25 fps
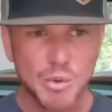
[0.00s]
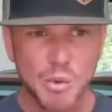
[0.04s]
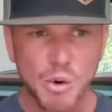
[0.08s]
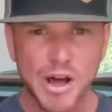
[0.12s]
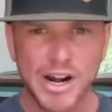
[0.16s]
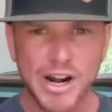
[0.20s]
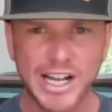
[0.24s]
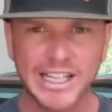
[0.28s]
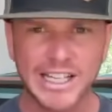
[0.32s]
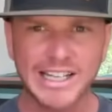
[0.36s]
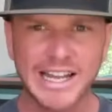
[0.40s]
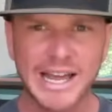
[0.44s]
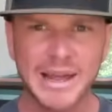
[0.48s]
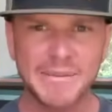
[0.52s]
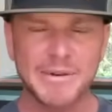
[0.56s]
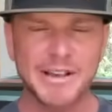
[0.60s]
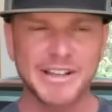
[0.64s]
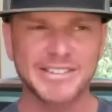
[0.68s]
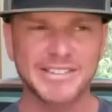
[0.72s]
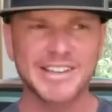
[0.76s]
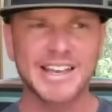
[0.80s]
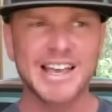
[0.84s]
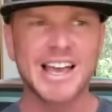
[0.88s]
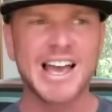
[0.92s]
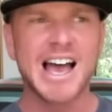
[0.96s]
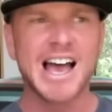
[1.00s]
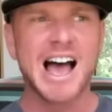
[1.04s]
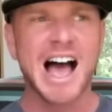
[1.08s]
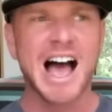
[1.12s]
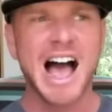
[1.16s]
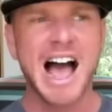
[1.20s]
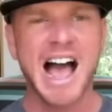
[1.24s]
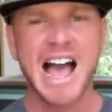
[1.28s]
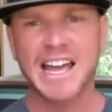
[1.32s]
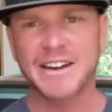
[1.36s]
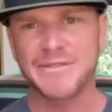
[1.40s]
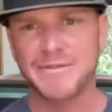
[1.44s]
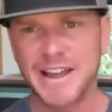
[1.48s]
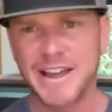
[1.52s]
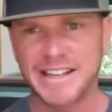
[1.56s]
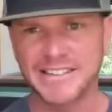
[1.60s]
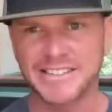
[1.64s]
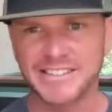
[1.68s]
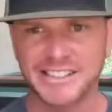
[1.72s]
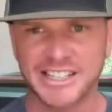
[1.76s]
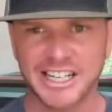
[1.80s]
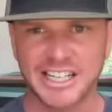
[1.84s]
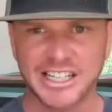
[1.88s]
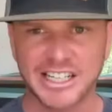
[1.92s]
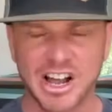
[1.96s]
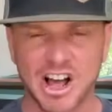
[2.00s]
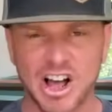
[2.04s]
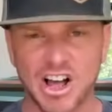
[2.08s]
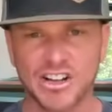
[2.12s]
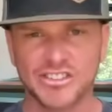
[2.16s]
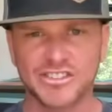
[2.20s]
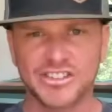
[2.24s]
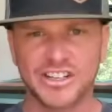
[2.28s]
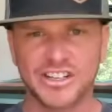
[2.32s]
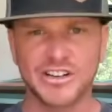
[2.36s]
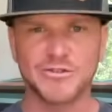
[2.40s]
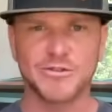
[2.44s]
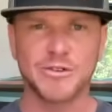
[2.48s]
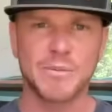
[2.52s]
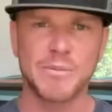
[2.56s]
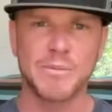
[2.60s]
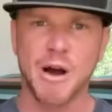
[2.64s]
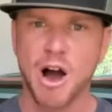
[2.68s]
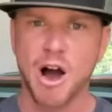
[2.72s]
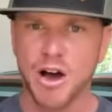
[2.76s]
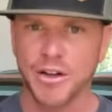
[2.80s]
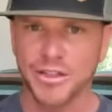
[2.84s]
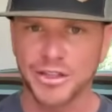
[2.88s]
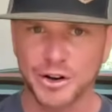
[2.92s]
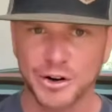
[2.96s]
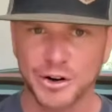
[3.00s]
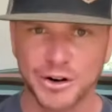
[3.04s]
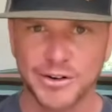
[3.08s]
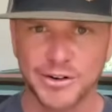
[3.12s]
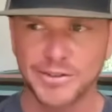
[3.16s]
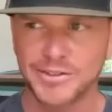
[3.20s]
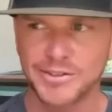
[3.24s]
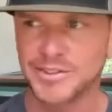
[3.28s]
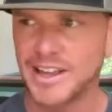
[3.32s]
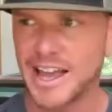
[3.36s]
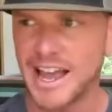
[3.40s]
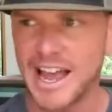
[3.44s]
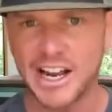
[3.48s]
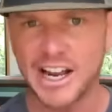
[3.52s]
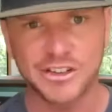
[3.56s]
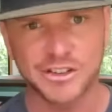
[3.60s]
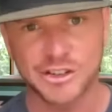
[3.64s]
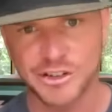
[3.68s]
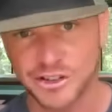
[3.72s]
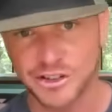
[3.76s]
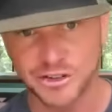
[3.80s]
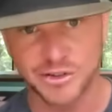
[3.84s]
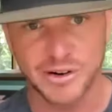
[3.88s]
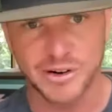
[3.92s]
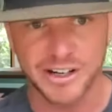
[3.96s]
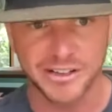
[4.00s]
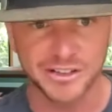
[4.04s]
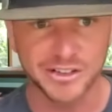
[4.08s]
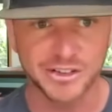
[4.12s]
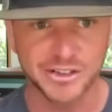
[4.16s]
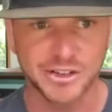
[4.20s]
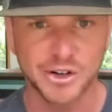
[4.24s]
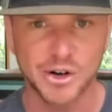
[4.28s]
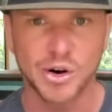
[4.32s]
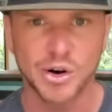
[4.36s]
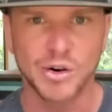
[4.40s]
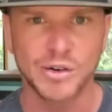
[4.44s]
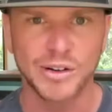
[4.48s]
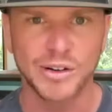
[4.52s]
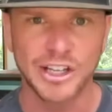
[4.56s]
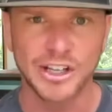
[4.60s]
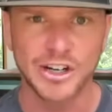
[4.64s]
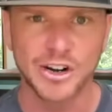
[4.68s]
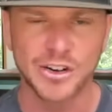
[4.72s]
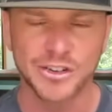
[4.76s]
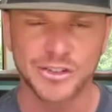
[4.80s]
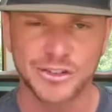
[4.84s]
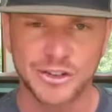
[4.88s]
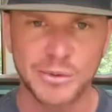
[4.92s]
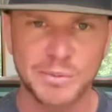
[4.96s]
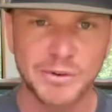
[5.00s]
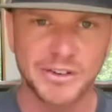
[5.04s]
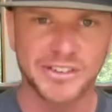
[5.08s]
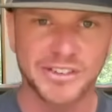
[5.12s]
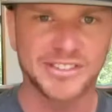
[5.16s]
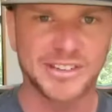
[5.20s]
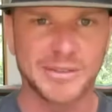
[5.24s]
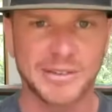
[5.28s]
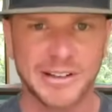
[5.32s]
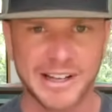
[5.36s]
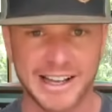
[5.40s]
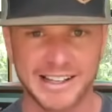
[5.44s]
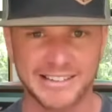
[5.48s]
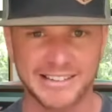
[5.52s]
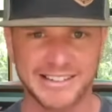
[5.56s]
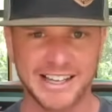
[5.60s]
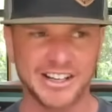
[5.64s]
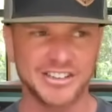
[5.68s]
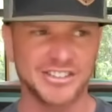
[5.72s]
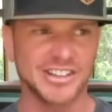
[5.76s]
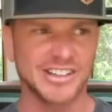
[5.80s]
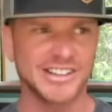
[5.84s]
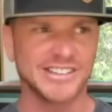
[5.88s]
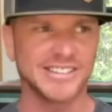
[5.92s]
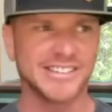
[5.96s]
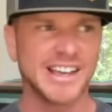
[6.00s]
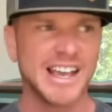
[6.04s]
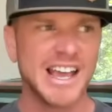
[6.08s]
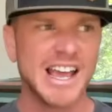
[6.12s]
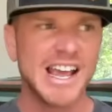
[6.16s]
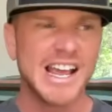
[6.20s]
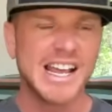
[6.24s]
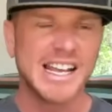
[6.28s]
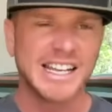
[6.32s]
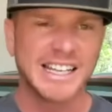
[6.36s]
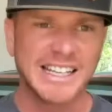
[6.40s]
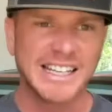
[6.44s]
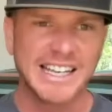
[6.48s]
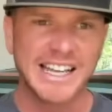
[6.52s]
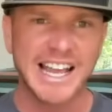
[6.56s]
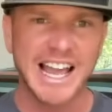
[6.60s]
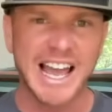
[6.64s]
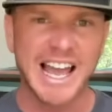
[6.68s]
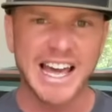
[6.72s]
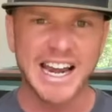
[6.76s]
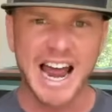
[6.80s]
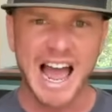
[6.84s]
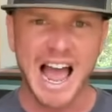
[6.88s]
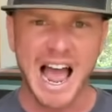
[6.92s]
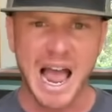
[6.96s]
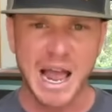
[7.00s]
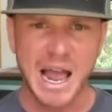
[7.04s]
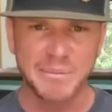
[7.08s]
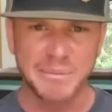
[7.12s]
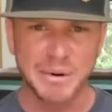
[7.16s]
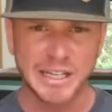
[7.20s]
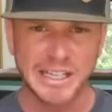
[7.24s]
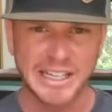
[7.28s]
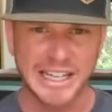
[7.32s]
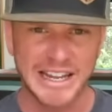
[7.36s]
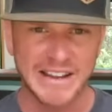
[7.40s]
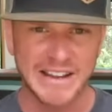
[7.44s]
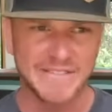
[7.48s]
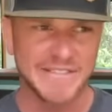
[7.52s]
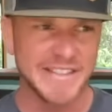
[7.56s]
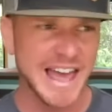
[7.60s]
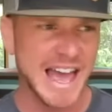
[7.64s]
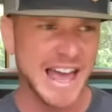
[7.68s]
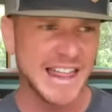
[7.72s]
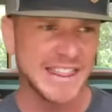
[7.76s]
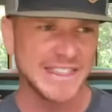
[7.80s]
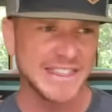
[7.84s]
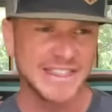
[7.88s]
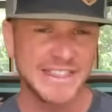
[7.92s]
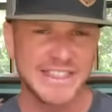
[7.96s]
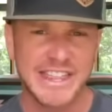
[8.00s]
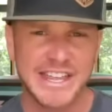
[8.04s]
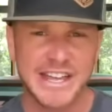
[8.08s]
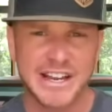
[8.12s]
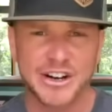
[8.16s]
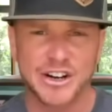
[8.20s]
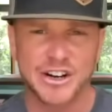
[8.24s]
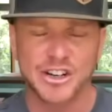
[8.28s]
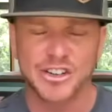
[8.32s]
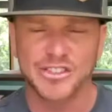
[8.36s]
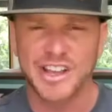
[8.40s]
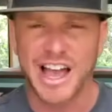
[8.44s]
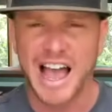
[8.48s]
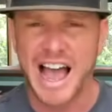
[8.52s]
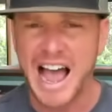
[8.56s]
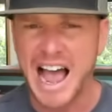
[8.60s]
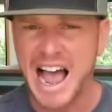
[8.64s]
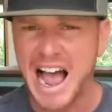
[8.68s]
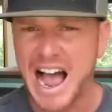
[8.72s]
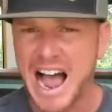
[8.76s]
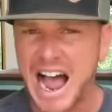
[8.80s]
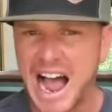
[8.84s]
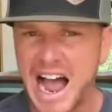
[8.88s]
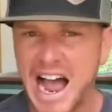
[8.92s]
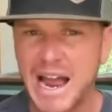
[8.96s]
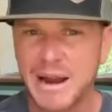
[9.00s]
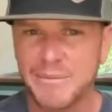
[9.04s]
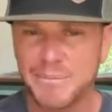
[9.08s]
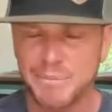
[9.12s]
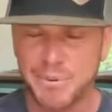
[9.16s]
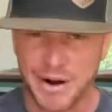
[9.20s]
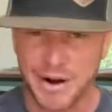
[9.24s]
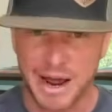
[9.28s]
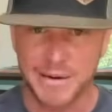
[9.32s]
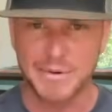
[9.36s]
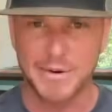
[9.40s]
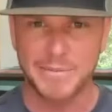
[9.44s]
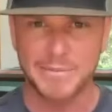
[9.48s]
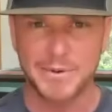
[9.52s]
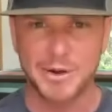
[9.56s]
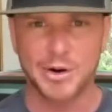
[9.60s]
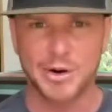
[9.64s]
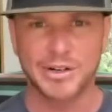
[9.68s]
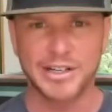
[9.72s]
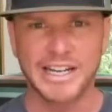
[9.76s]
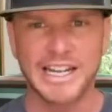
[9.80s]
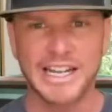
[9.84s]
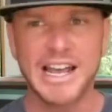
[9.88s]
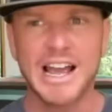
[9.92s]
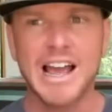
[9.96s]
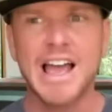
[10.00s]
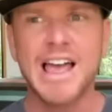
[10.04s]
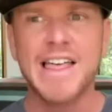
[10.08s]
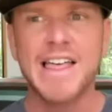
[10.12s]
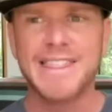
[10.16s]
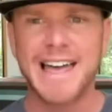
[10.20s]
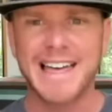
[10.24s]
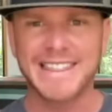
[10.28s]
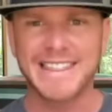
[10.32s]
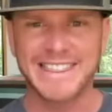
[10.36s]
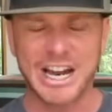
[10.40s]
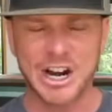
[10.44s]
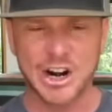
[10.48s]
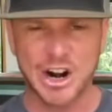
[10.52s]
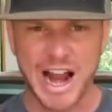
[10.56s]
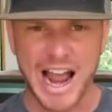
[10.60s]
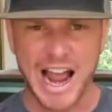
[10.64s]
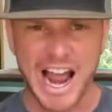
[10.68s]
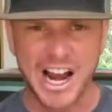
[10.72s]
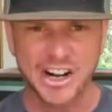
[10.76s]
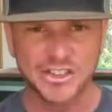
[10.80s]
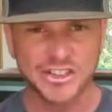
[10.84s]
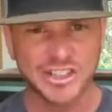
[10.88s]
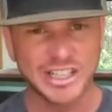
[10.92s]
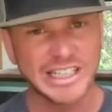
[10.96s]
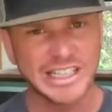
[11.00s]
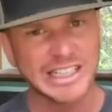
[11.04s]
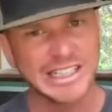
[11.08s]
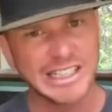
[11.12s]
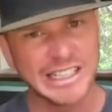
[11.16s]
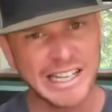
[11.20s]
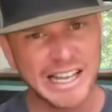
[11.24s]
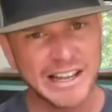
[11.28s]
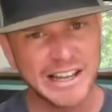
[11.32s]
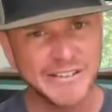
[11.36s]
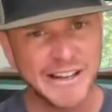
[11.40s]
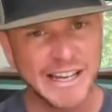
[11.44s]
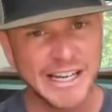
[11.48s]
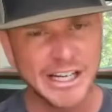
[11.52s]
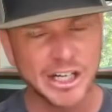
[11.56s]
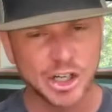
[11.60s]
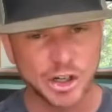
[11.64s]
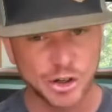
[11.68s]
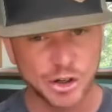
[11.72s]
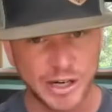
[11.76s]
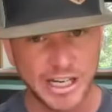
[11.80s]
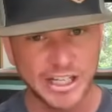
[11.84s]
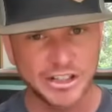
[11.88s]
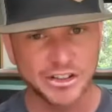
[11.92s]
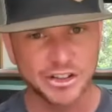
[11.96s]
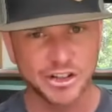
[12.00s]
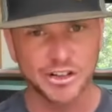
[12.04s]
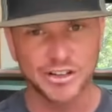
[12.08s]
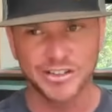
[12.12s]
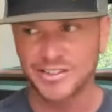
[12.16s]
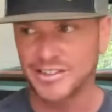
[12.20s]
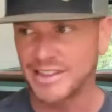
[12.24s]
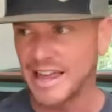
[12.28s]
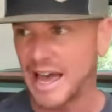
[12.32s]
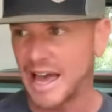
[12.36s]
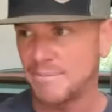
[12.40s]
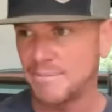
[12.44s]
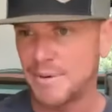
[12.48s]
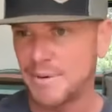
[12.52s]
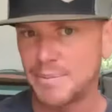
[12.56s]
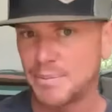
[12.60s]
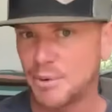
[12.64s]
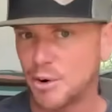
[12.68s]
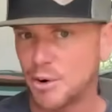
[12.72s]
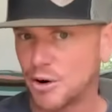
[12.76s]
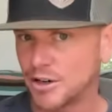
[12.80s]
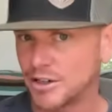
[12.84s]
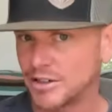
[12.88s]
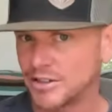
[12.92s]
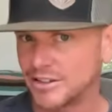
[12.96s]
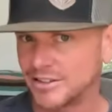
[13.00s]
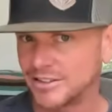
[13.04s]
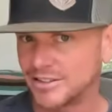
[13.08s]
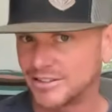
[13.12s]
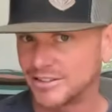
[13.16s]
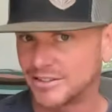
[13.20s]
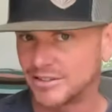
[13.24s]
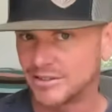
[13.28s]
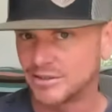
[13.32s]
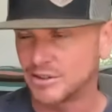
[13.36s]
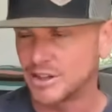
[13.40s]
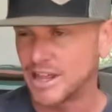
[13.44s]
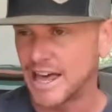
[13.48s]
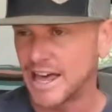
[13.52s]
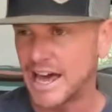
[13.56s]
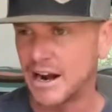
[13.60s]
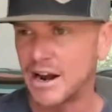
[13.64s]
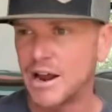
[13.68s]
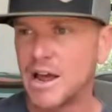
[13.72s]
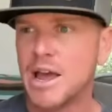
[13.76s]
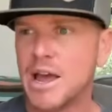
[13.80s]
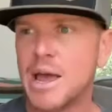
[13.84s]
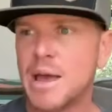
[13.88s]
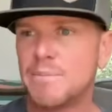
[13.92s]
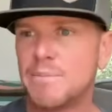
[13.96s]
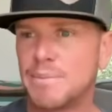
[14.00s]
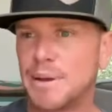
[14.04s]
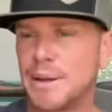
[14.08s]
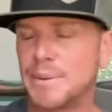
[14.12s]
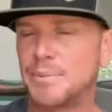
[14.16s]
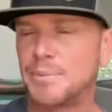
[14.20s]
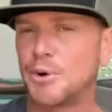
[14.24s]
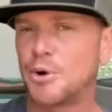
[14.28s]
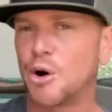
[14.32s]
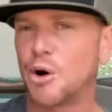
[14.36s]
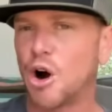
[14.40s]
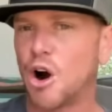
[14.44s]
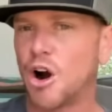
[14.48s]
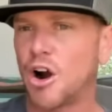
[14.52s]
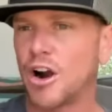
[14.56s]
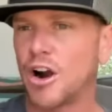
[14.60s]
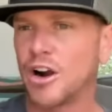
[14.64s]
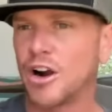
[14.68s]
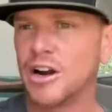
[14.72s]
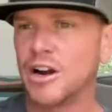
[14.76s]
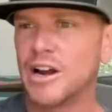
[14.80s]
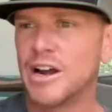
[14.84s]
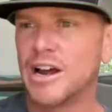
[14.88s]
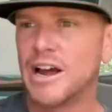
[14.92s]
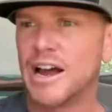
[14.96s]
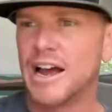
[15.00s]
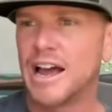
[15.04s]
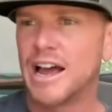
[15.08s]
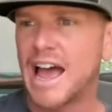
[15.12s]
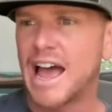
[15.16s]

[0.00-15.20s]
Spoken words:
want to claim is high advanced technology from authors, extraterrestrial, you know, super civilizations. Yet I believe that there's a high probability that they're actually living creatures that people are